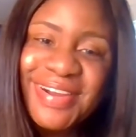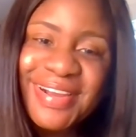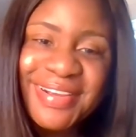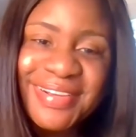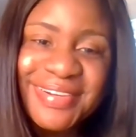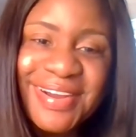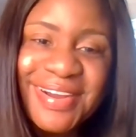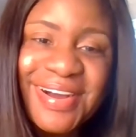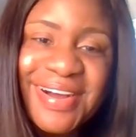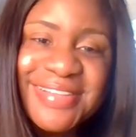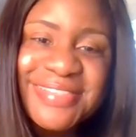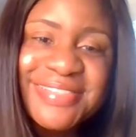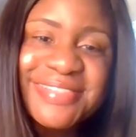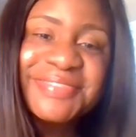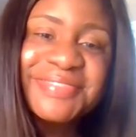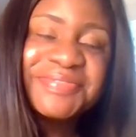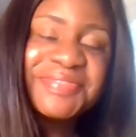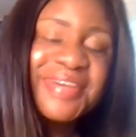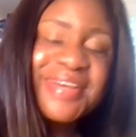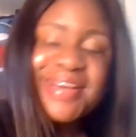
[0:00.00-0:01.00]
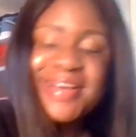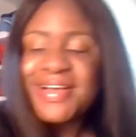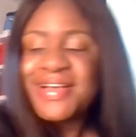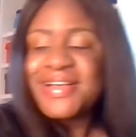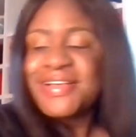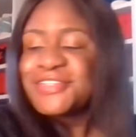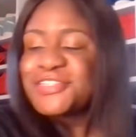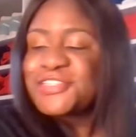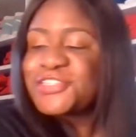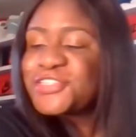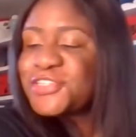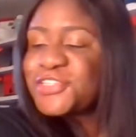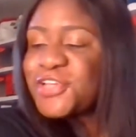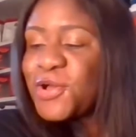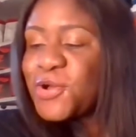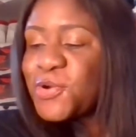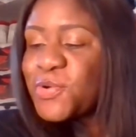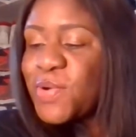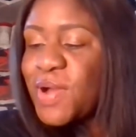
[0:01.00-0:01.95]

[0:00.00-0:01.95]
Awesome. So,